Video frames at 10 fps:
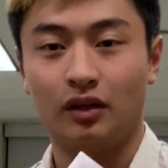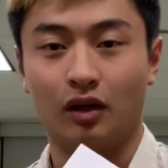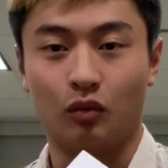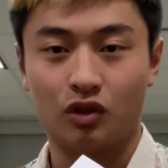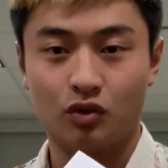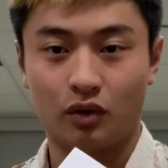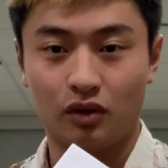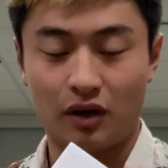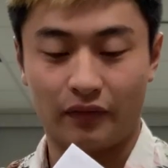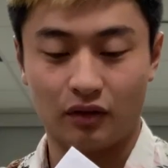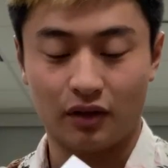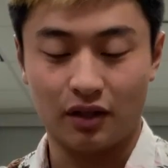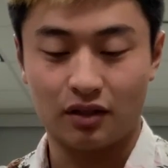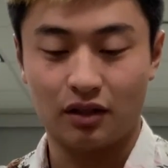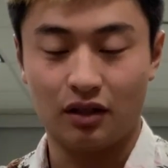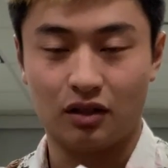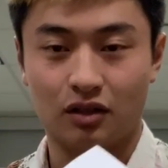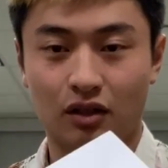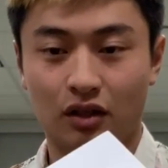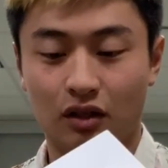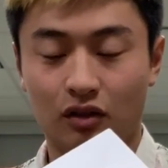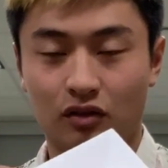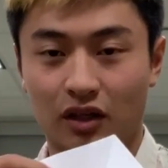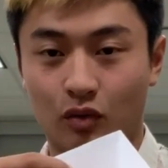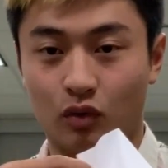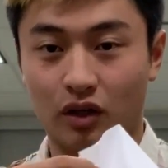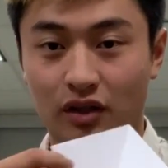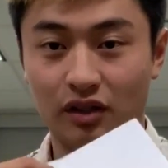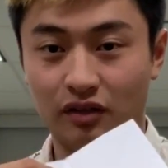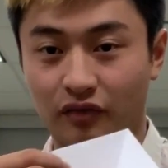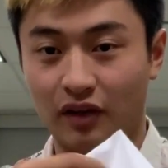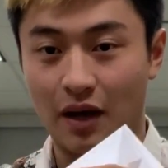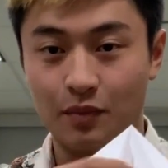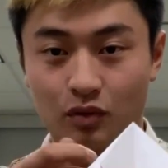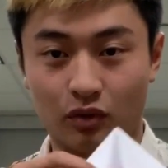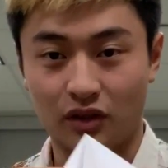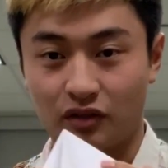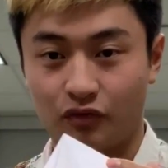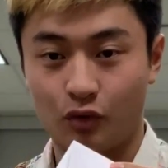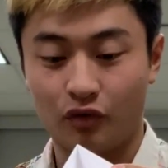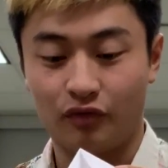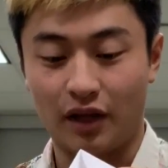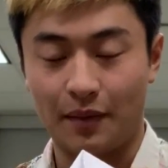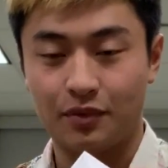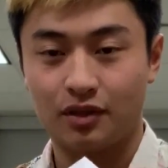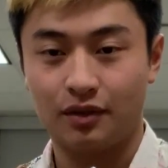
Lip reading: Now what you want to do after this is you take one of these flaps, or these 4 flaps,